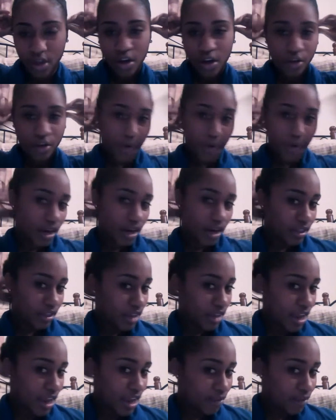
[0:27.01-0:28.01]
around, and
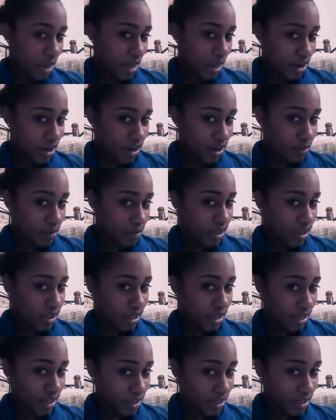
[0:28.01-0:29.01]
then I have my hair in a
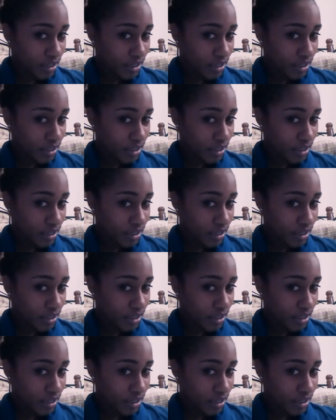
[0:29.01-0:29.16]
bun,